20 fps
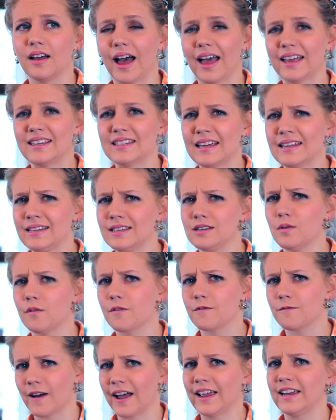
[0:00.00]
I tend to
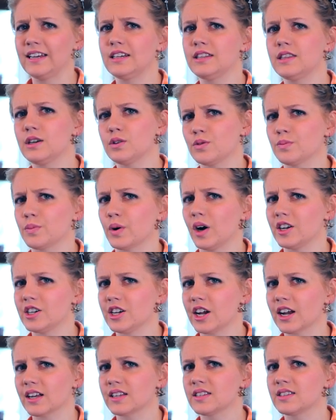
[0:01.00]
find those
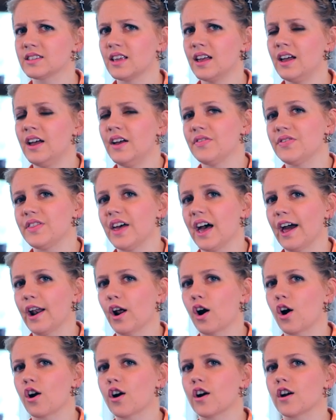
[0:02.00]
projects that
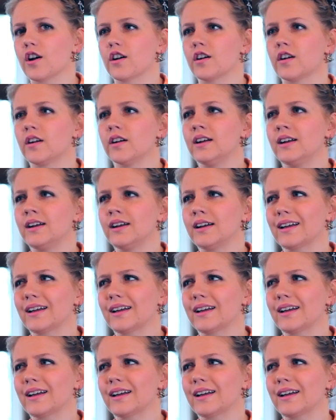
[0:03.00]
are